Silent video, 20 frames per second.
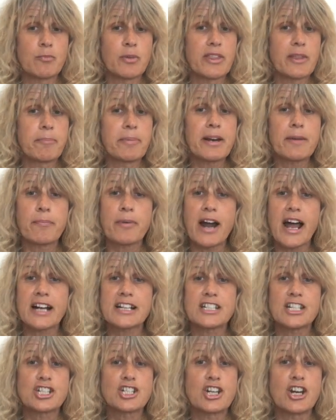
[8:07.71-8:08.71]
with a bit of
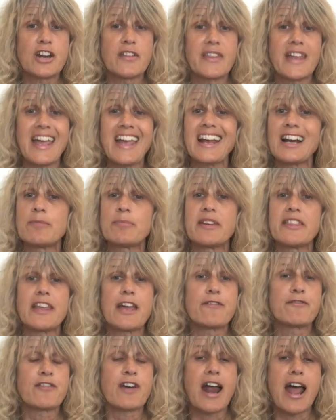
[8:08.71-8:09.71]
practice here and there, it'll be
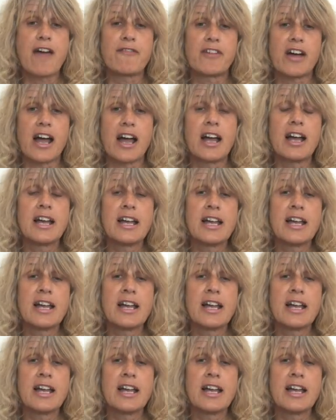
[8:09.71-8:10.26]
there forever.